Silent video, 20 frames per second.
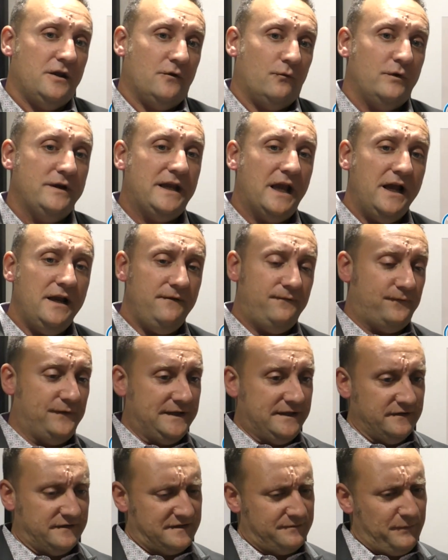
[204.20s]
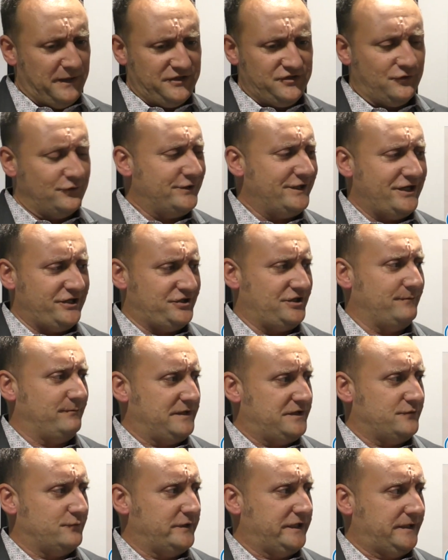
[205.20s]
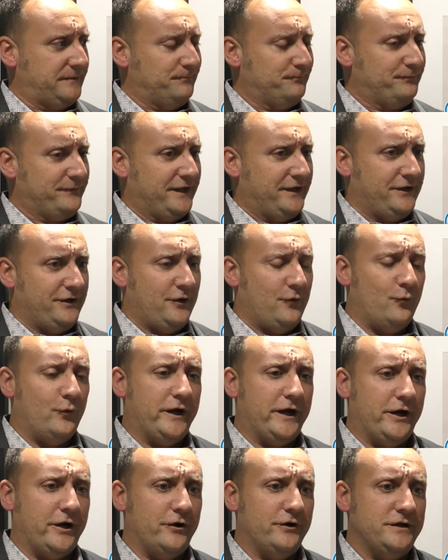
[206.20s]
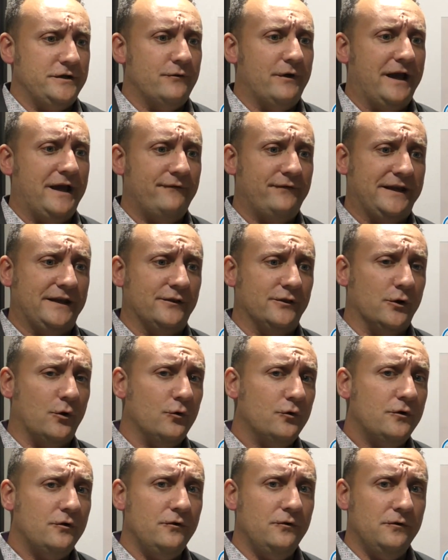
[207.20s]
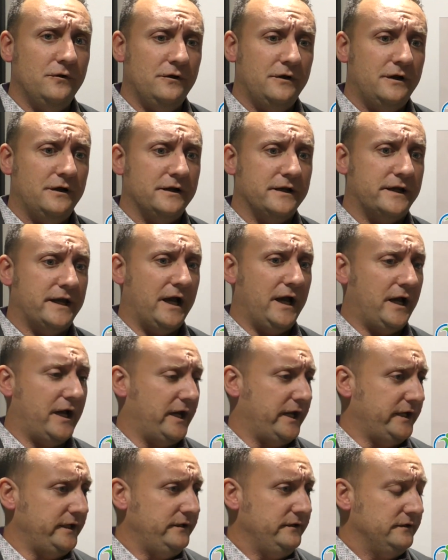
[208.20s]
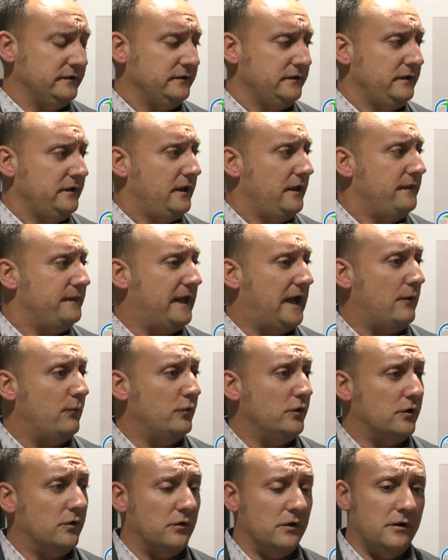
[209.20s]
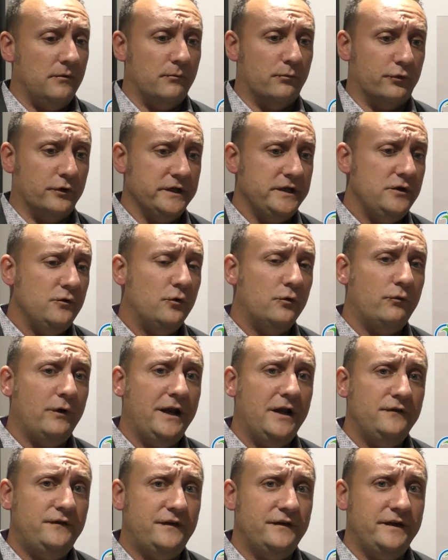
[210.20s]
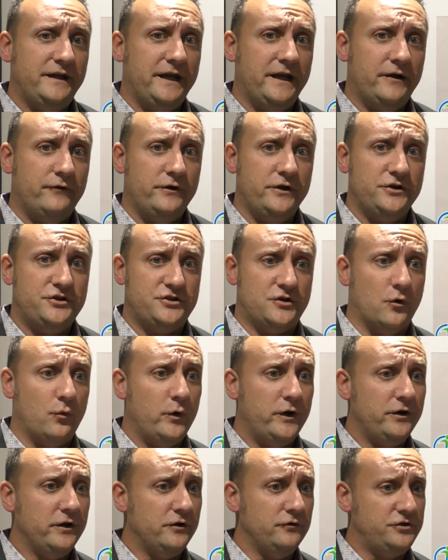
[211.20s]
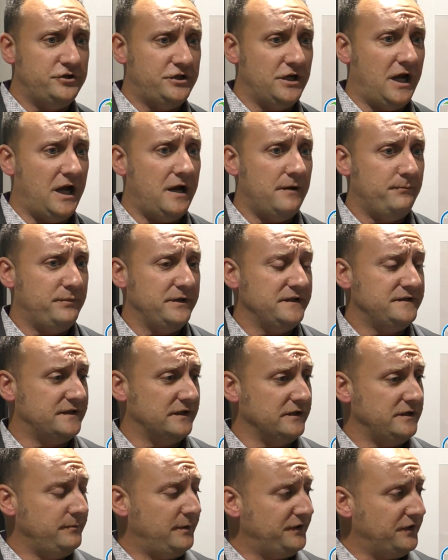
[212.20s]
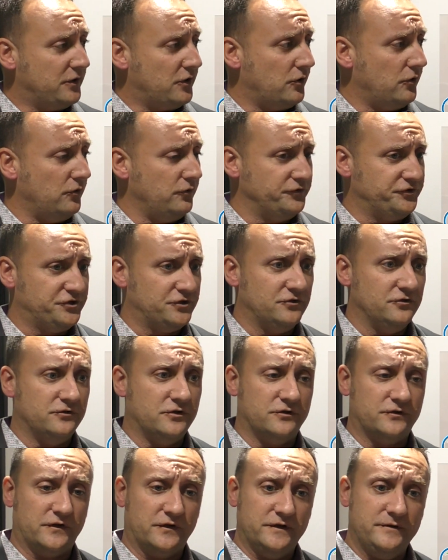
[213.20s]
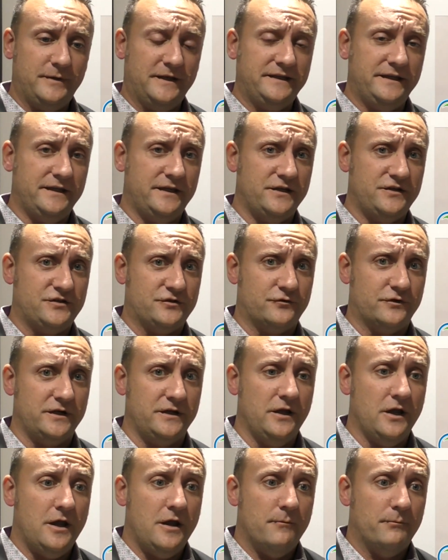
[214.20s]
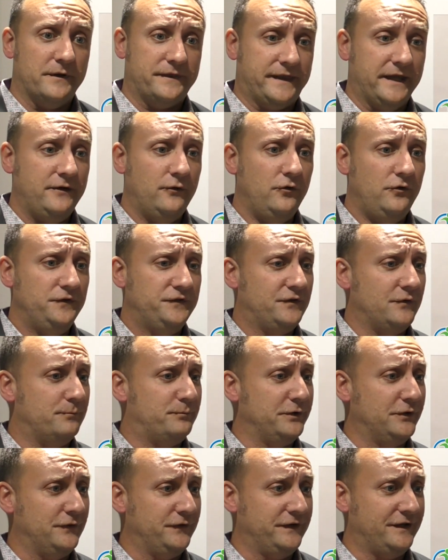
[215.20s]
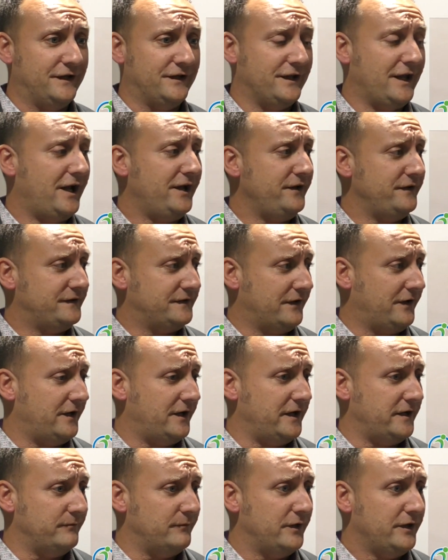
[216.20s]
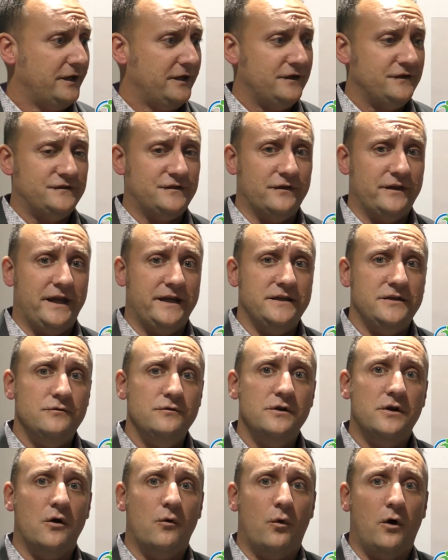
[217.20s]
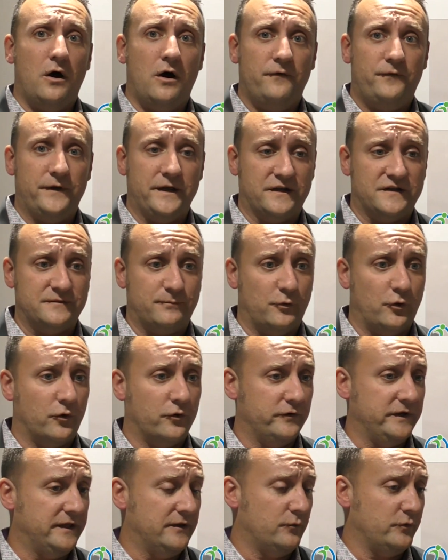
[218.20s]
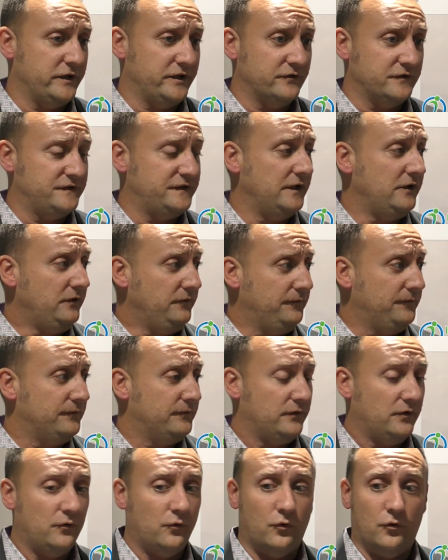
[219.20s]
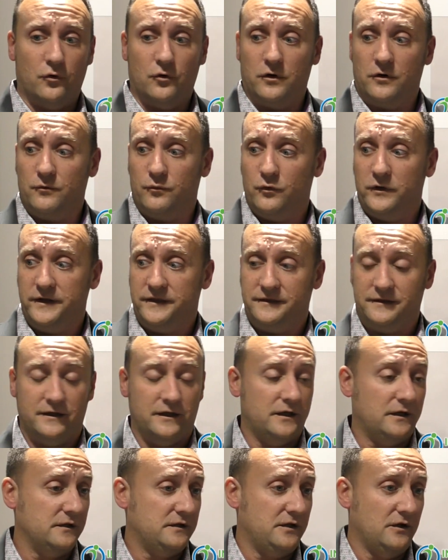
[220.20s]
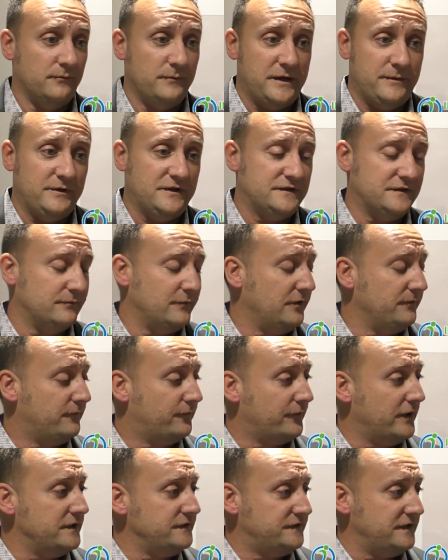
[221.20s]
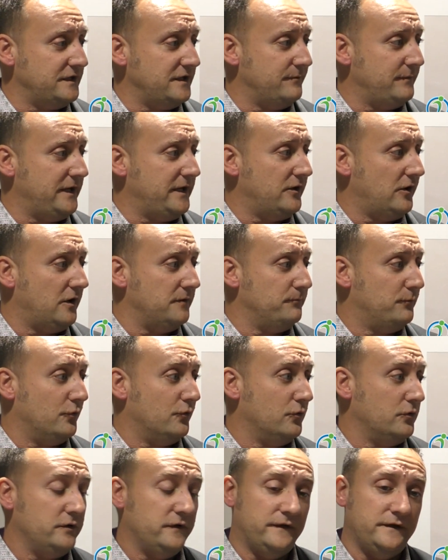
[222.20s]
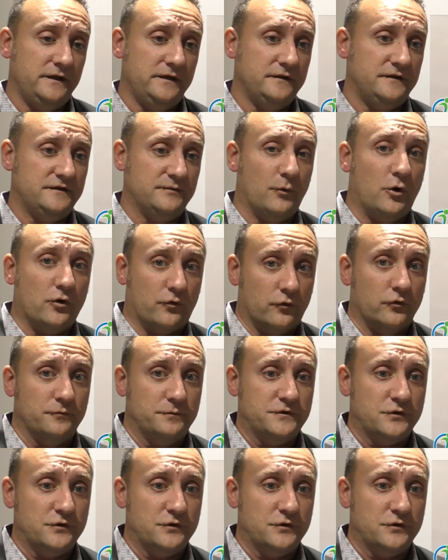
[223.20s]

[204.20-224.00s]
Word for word: We kind of fit this special niche in between, where you have a local guide that will bring you around to the area, show where to go shopping, tell you about the culture, tell you about the history, but then also build in a lot of time so that you can go off and explore either with yourself or with you know, maybe some friends that you made on board the small group